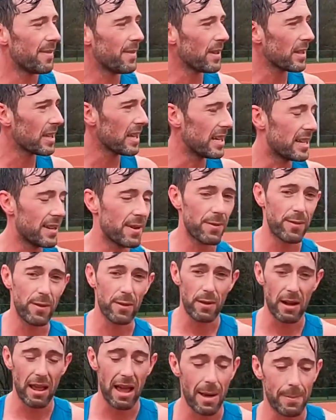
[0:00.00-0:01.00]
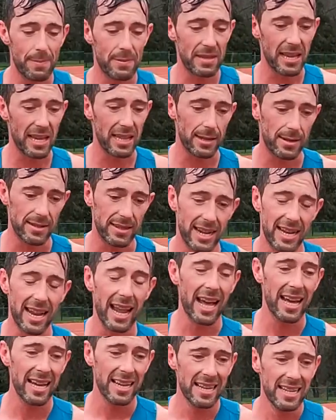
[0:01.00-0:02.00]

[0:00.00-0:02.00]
So good. We're really happy to get that one done.